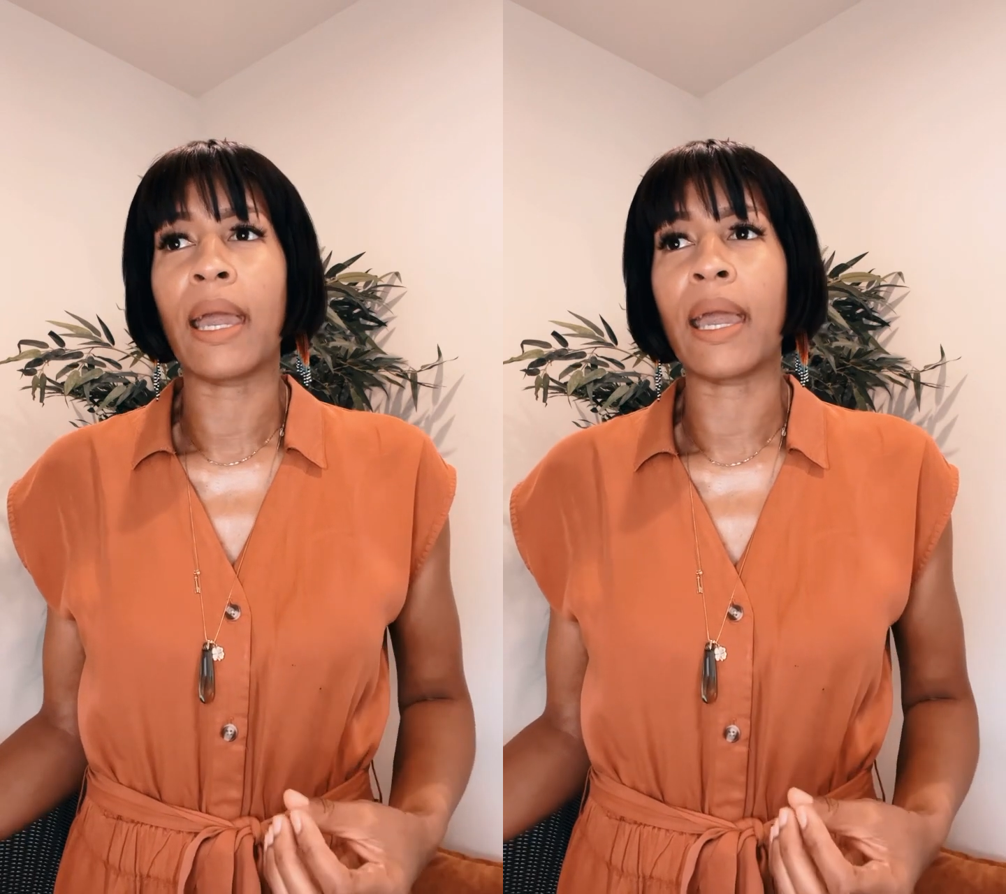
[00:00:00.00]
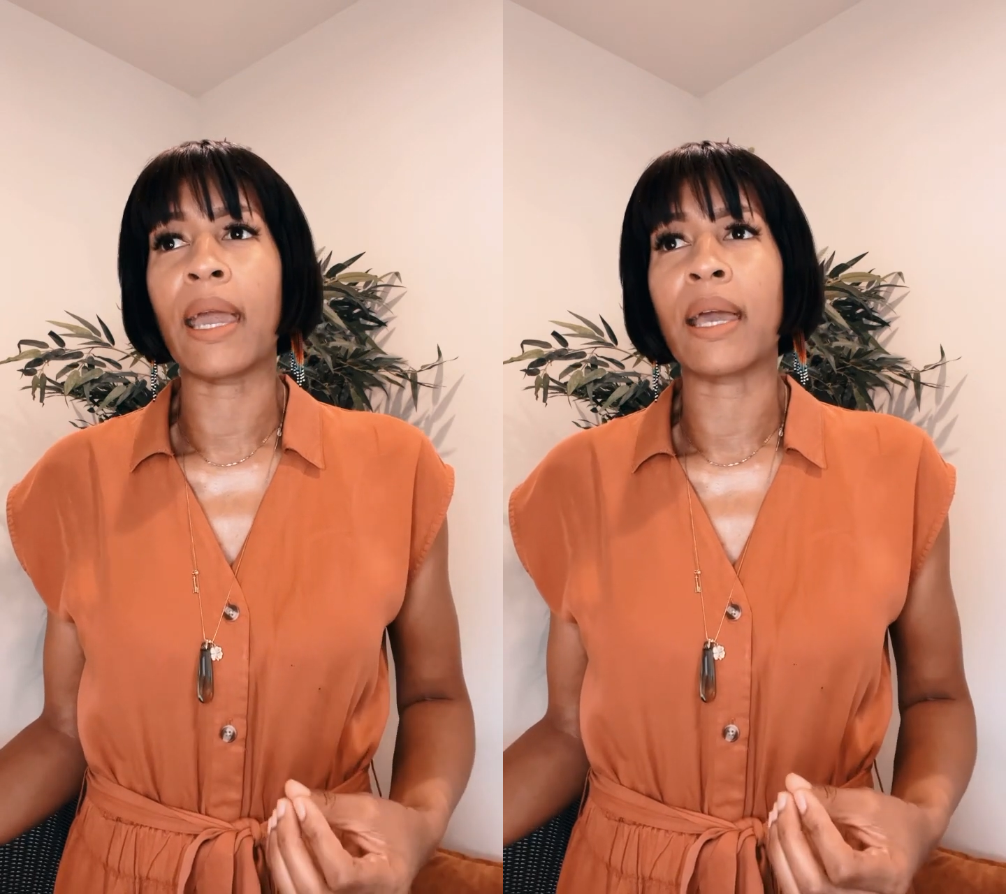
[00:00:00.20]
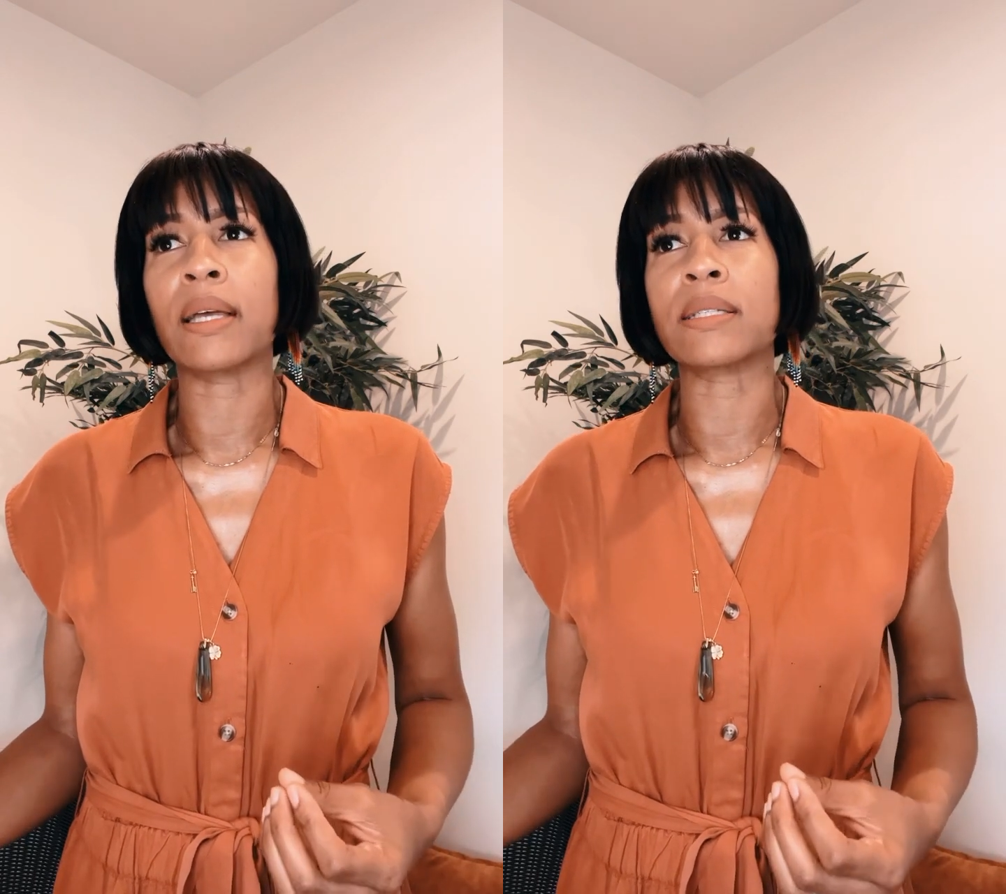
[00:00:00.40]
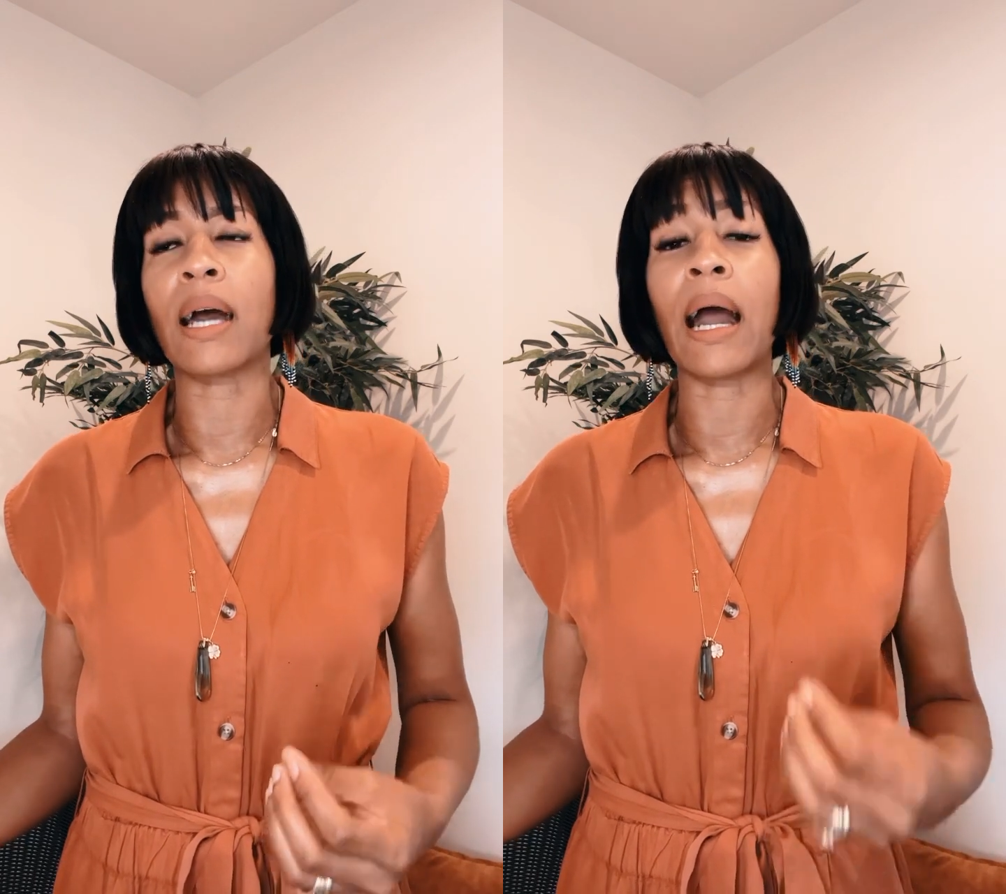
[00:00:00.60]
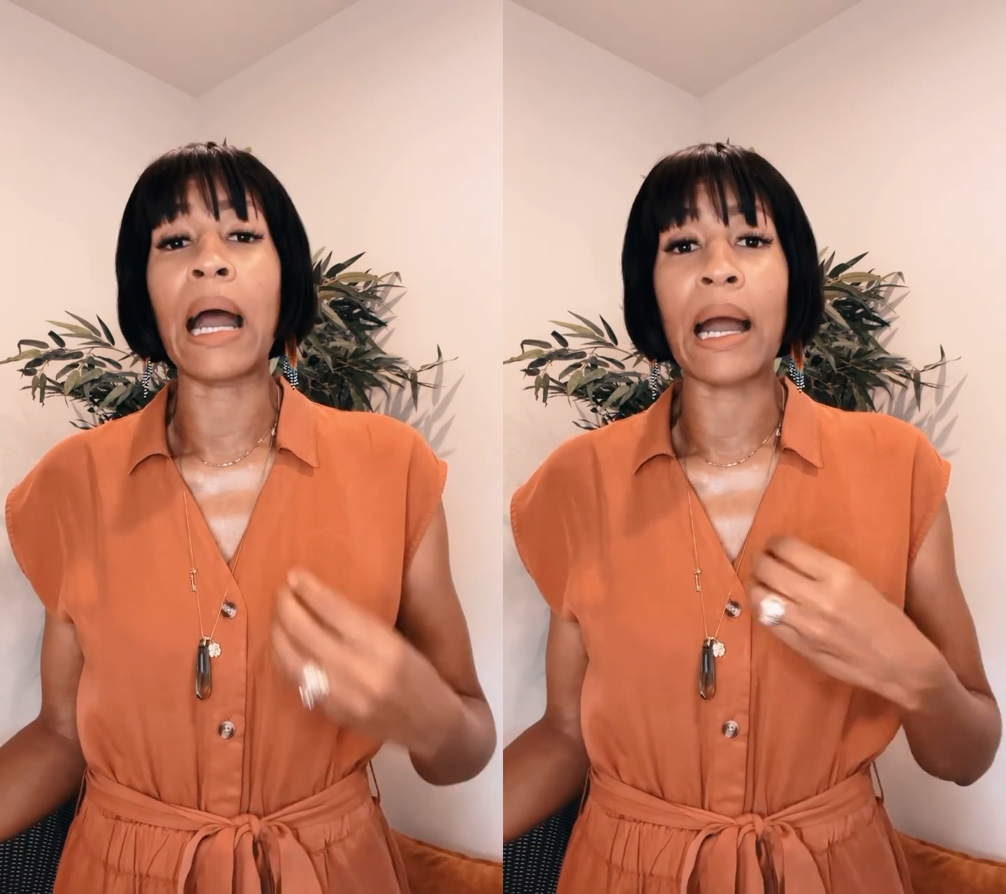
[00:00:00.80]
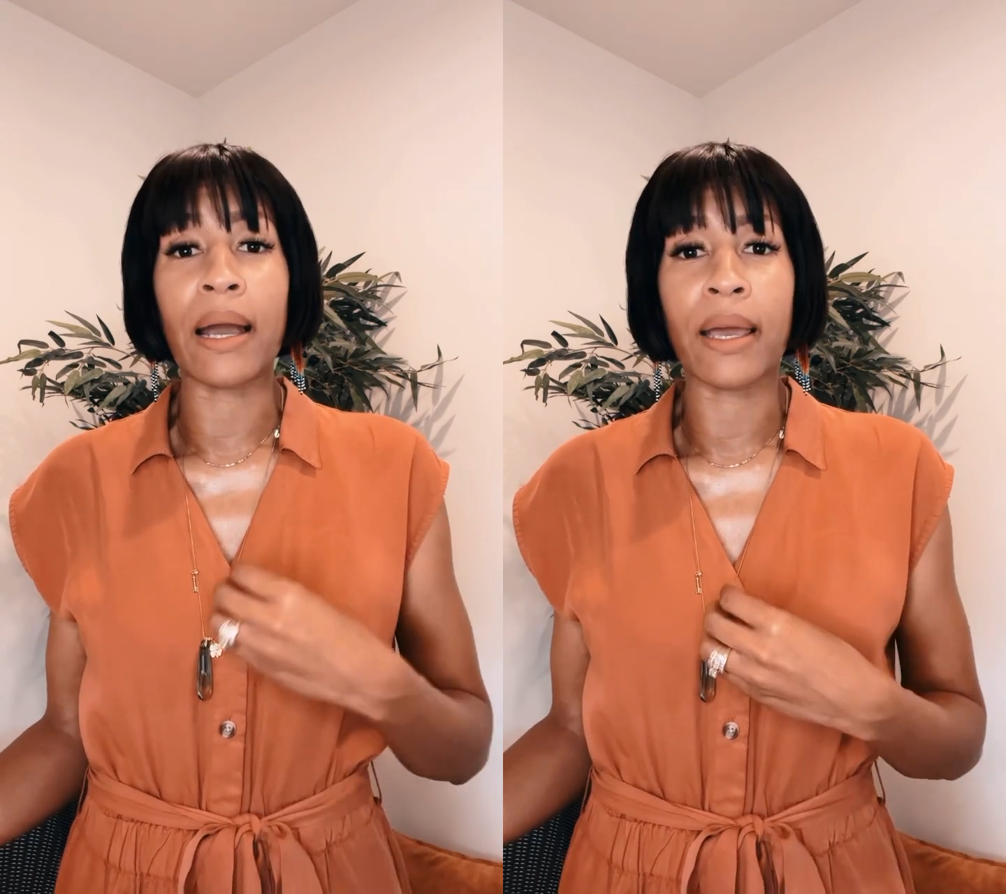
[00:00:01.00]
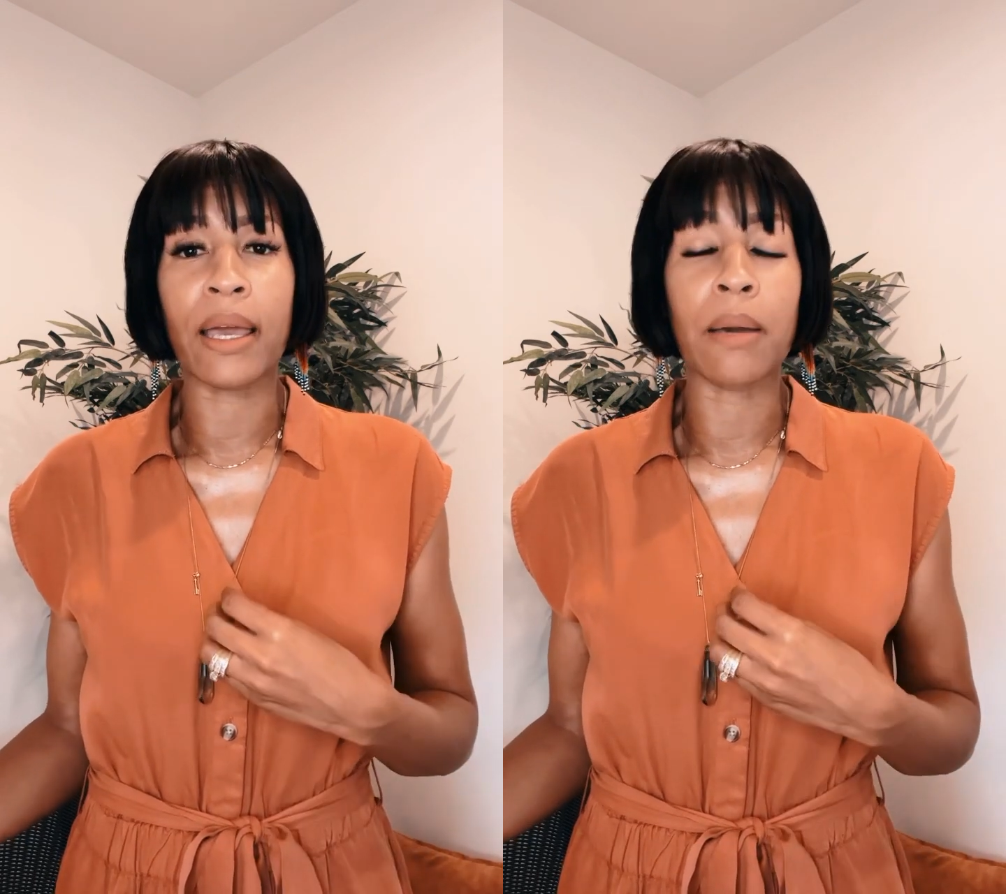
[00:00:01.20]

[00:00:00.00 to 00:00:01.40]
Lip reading: And I